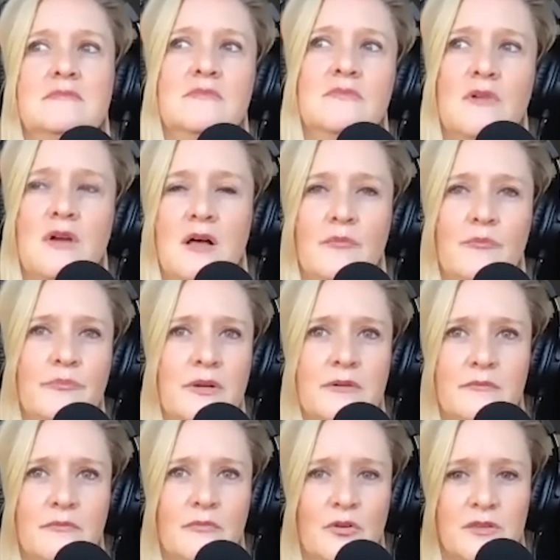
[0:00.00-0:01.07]
help
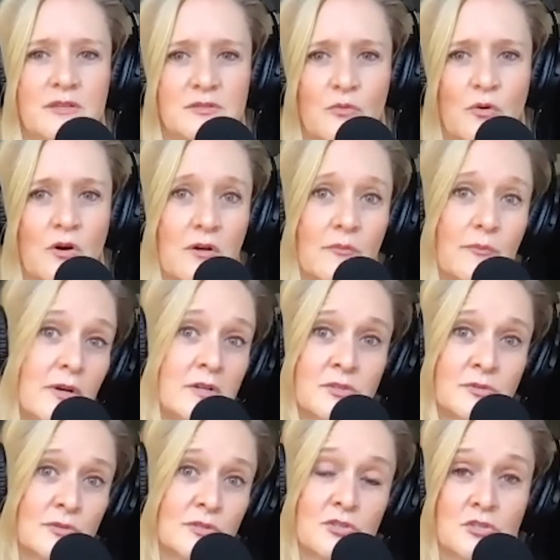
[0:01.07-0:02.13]
him with his work, but also
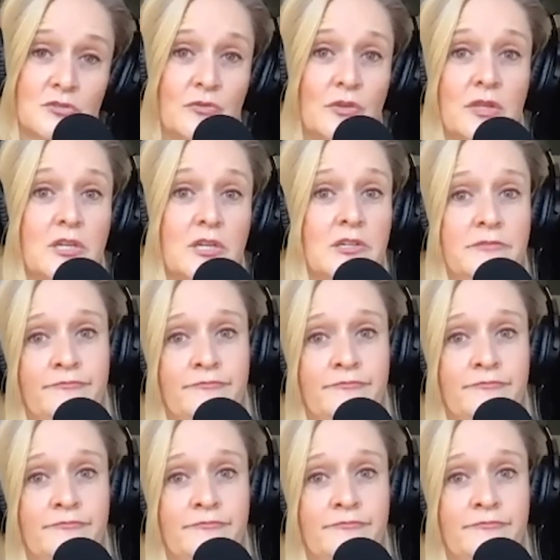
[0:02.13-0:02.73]
it's just really good.